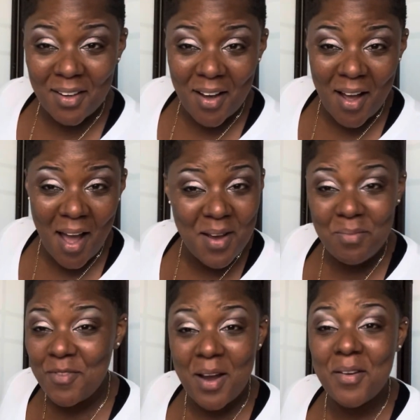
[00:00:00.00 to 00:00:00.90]
I
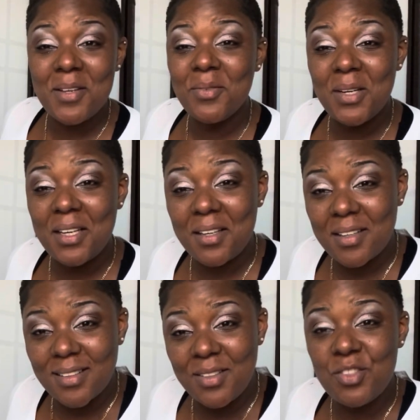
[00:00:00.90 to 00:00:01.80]
am very unique.
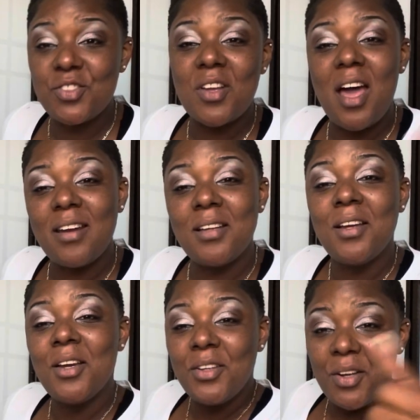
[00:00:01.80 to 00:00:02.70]
You just gotta,
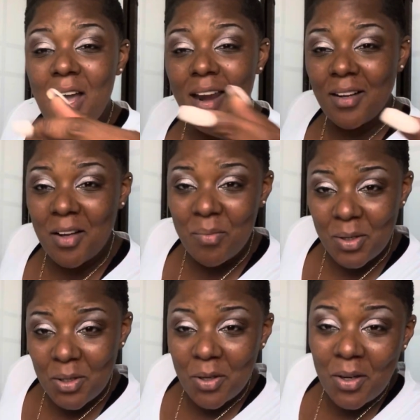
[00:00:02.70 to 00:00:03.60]
you gotta come a
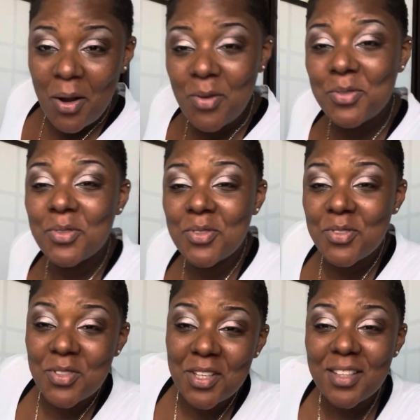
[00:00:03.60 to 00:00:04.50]
little closer to
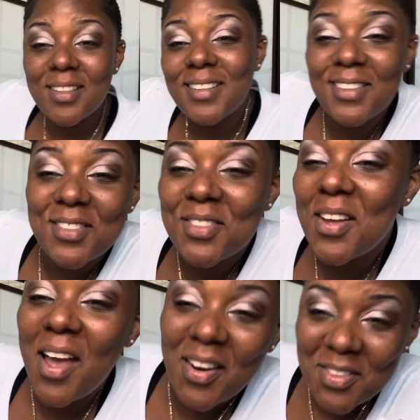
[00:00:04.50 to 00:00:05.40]
see it. You just
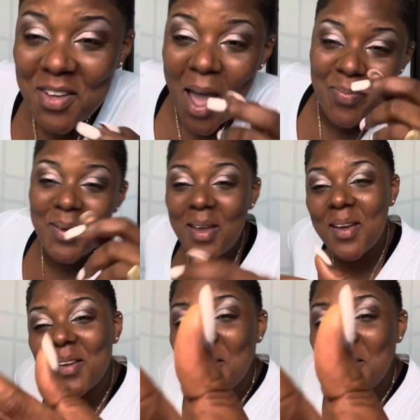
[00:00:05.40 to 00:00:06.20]
gotta tap in.